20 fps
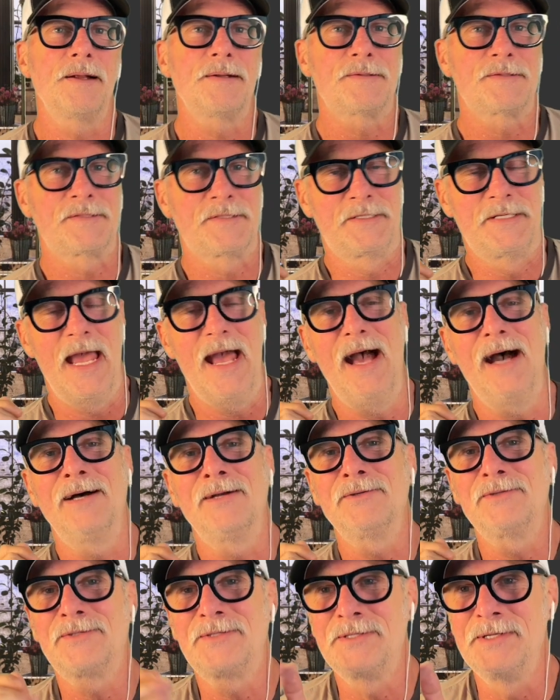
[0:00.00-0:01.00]

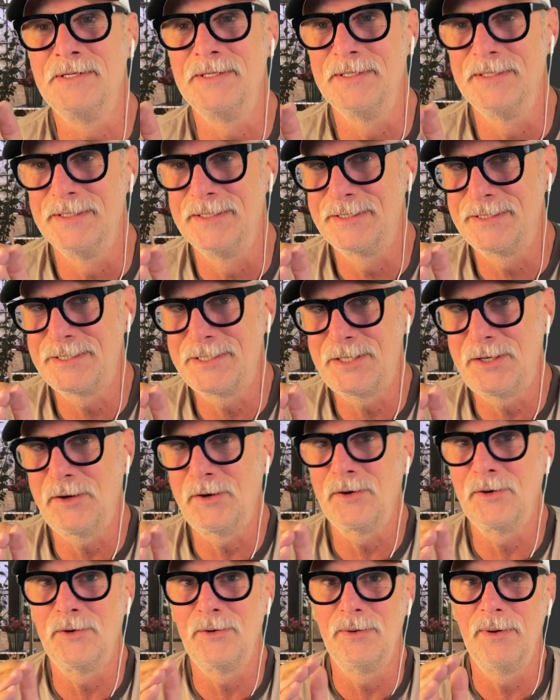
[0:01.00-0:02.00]
down
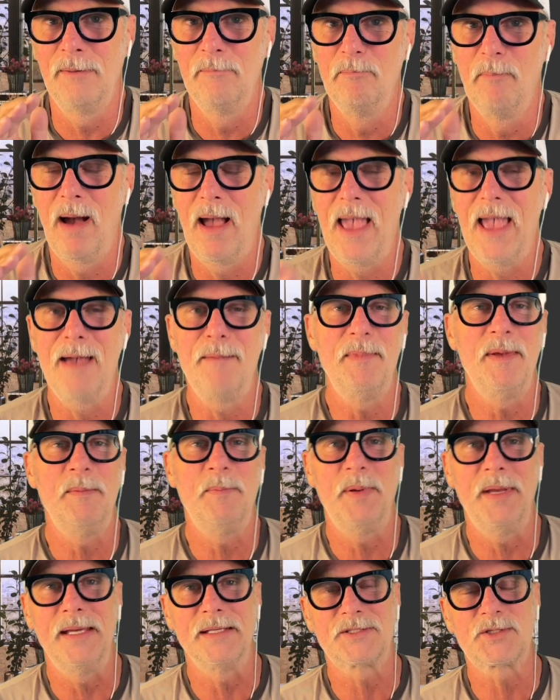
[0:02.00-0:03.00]
to Miami
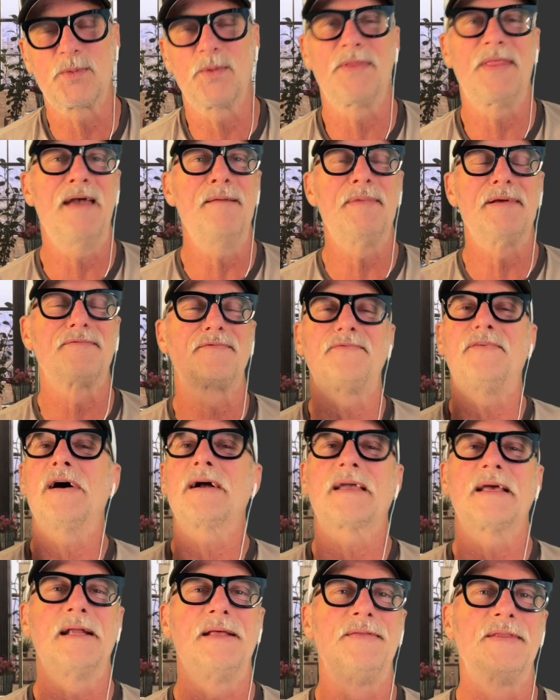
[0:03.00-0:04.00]
Beach, where they've been
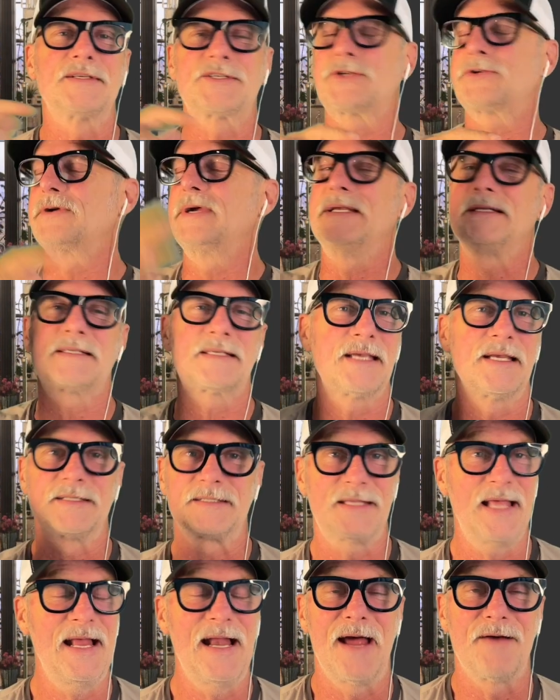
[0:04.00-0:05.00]
fucking in the streets since
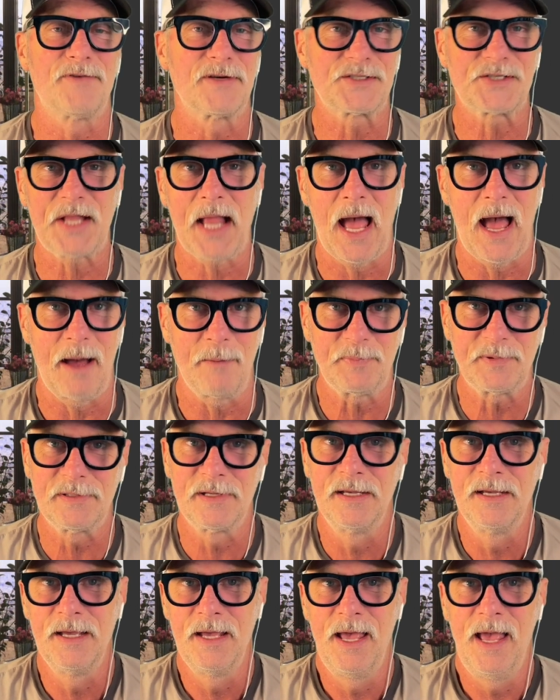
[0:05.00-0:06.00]
they never stopped.
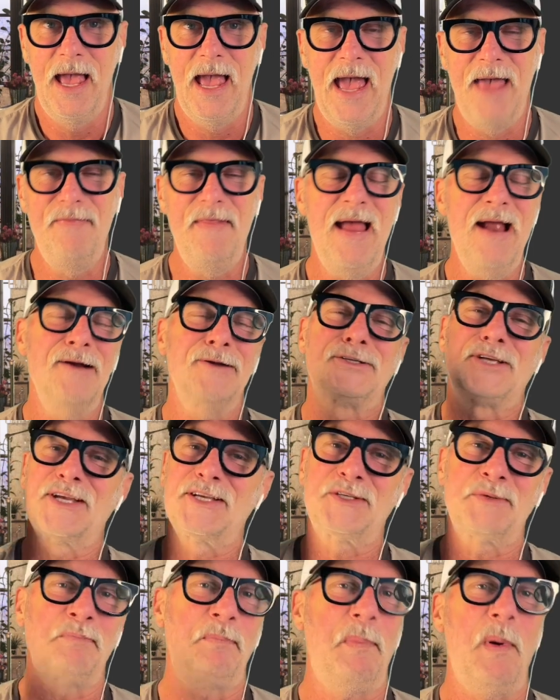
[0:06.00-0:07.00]
And they're
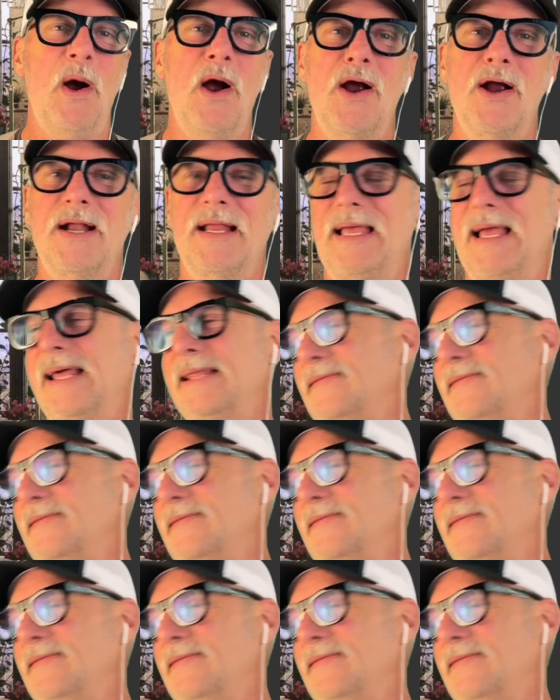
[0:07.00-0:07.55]
just partying